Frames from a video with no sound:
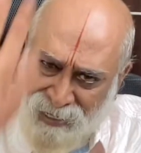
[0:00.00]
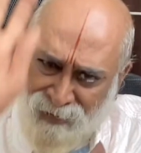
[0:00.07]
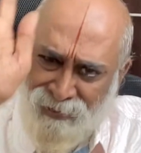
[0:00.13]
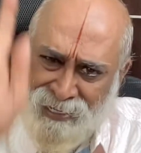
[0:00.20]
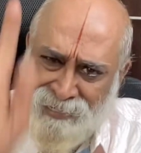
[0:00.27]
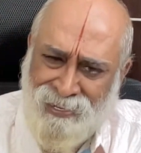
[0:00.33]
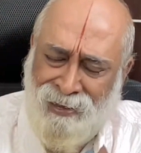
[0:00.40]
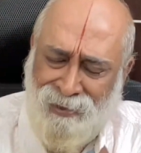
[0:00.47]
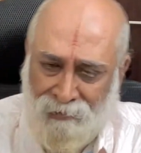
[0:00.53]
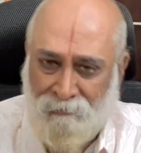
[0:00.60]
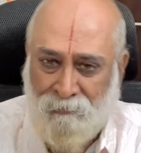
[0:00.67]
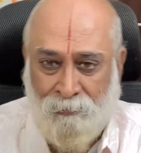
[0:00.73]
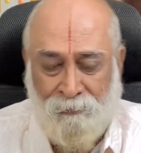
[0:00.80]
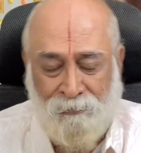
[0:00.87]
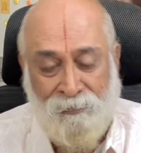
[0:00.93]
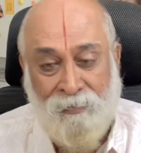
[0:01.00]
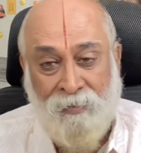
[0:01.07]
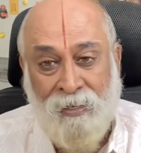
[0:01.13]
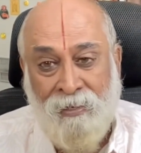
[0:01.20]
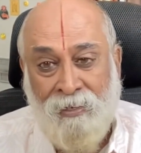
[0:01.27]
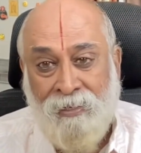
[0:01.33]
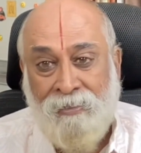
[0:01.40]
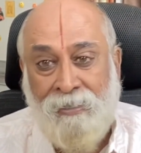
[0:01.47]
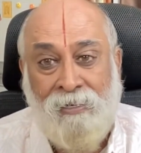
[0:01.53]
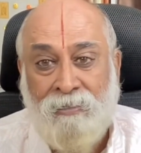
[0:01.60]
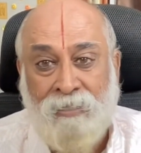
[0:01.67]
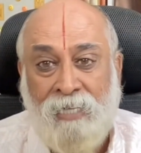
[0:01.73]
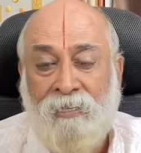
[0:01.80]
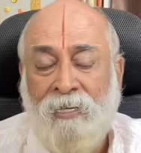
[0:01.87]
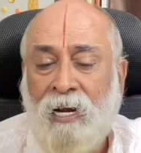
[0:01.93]
is a desire. There
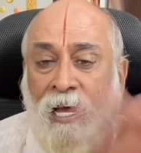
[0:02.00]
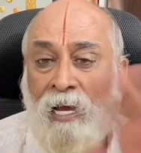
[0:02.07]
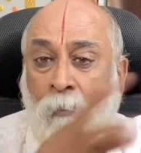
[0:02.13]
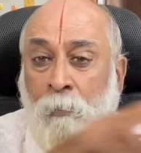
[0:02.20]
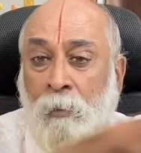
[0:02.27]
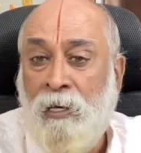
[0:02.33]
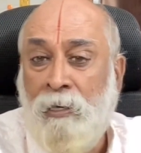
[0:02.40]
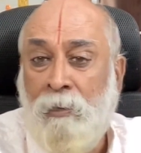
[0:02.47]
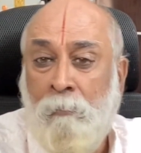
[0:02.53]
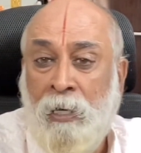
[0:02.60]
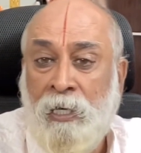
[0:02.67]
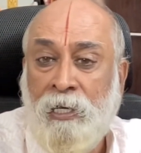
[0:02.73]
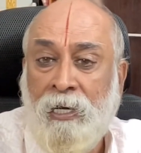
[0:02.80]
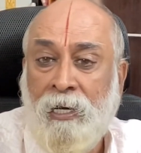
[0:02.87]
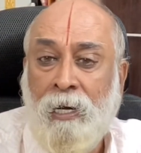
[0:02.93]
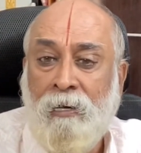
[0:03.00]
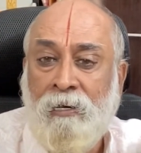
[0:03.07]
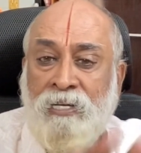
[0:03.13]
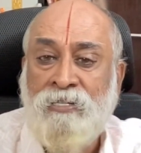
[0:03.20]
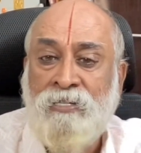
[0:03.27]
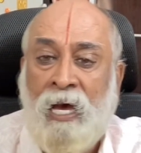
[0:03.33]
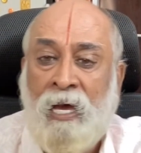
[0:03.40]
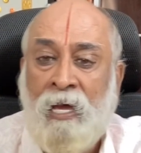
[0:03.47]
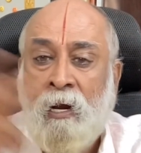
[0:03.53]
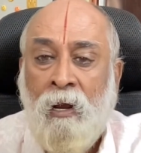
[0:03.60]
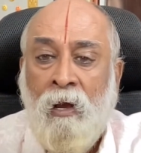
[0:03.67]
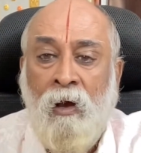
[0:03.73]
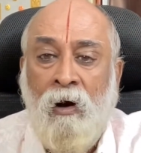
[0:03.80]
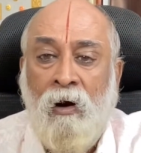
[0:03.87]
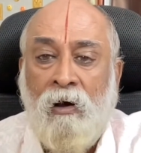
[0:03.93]
is nothing like a material
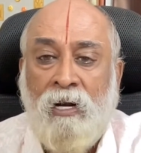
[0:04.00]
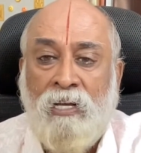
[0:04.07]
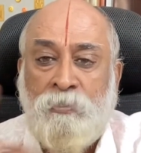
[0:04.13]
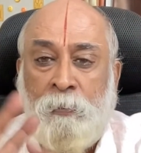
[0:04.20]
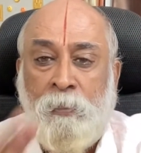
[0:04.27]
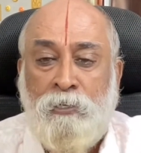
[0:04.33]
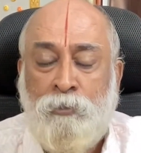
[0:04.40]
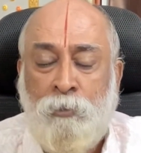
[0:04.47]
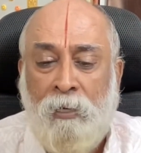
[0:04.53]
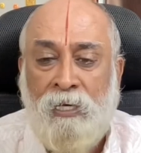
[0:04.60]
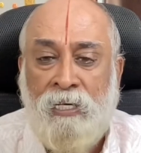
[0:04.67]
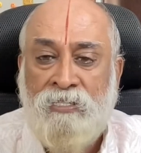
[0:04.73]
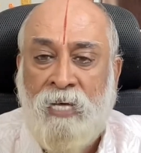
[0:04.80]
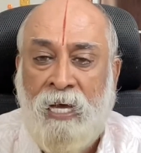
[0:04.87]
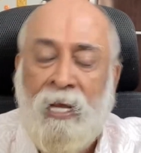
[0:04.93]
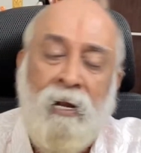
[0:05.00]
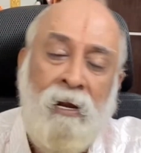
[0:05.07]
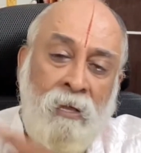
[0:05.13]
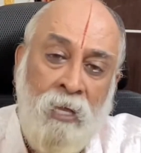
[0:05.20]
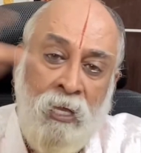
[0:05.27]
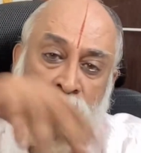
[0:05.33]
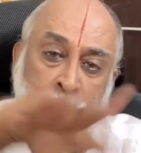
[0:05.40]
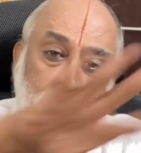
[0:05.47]
desire or a spiritual desire.